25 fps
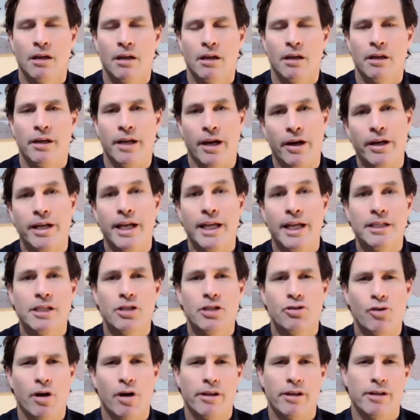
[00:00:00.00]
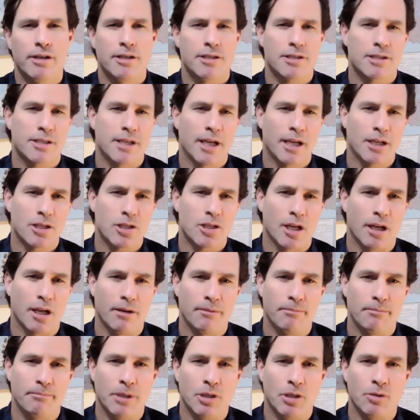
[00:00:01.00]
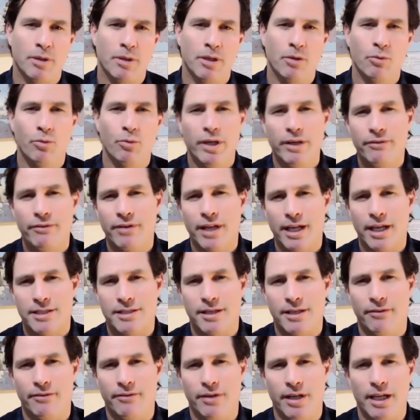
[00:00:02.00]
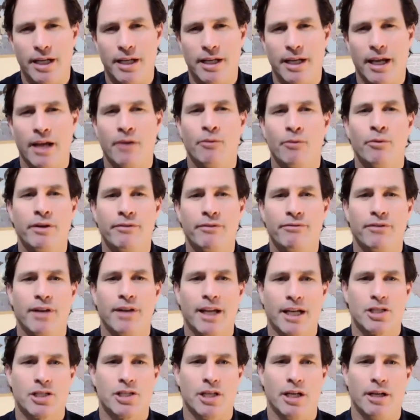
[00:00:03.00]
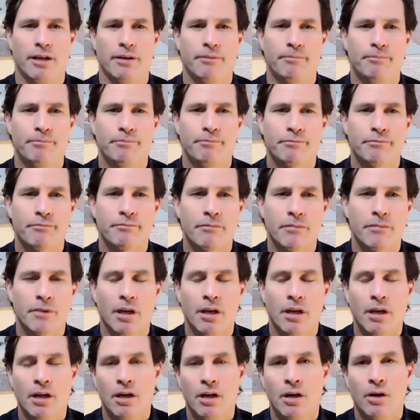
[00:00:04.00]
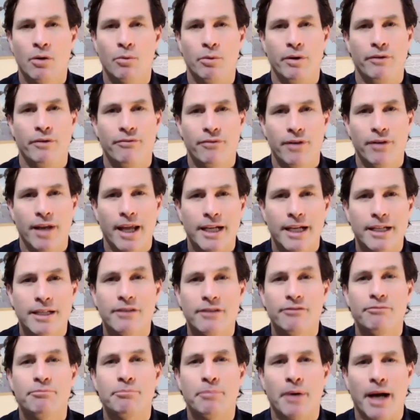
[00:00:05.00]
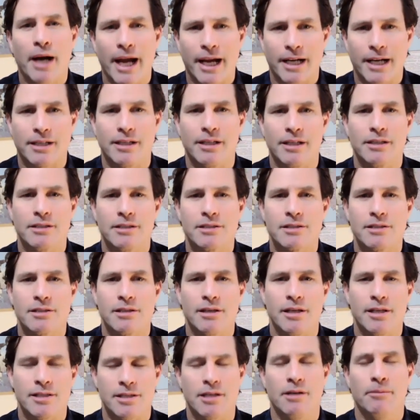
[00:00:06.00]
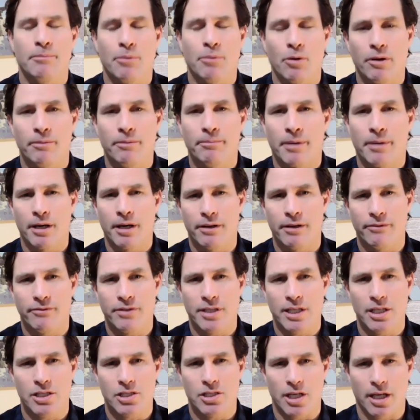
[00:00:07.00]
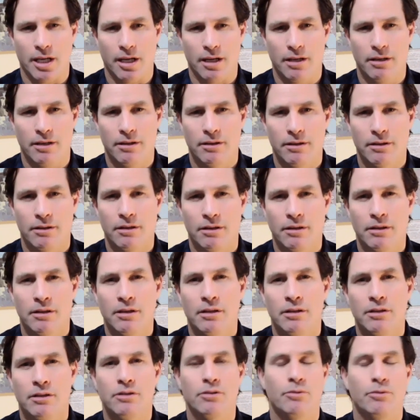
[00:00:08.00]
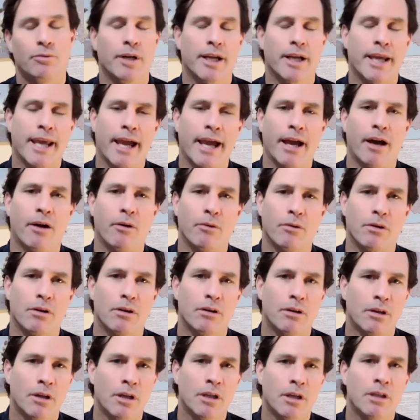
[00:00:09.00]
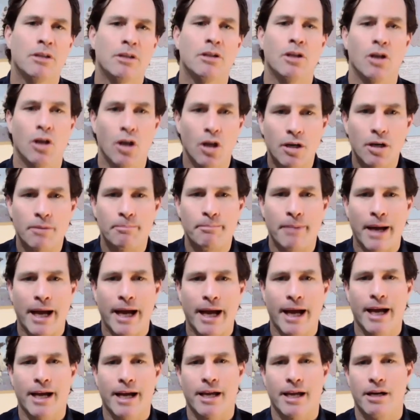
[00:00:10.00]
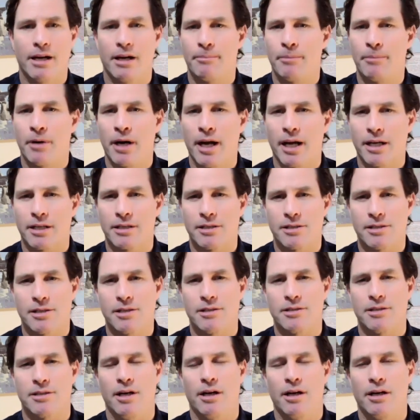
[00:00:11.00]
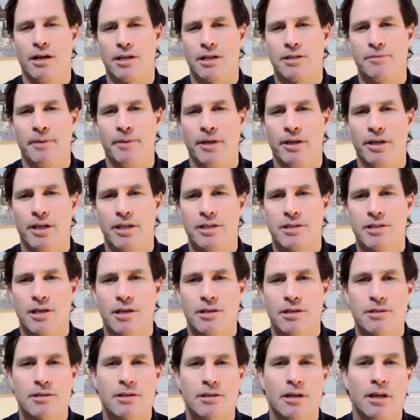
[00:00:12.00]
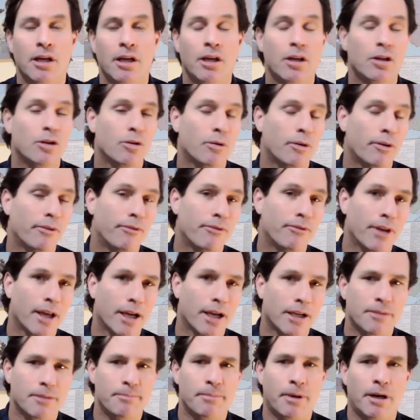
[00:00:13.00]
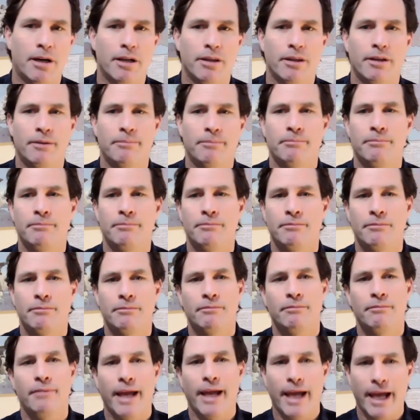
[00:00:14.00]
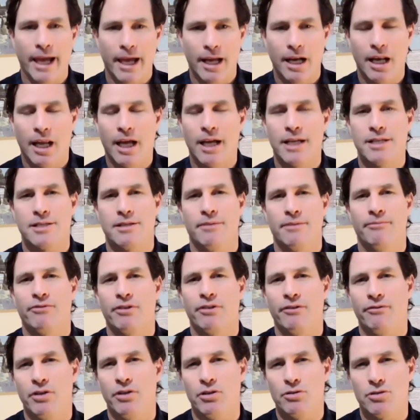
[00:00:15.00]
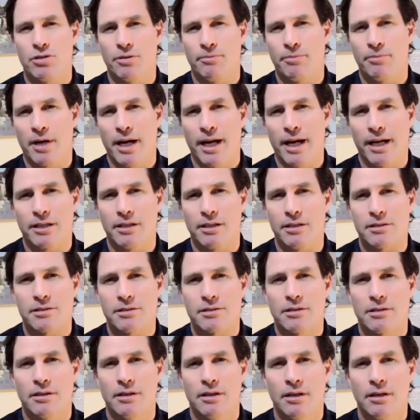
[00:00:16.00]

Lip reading: Now, I'd like to draw the distinction between reflexivity and reflection. Reflective practice is an important of teaching, to recount, to look back at our practices and our experiences, to reflect upon them, analyze them for future practice.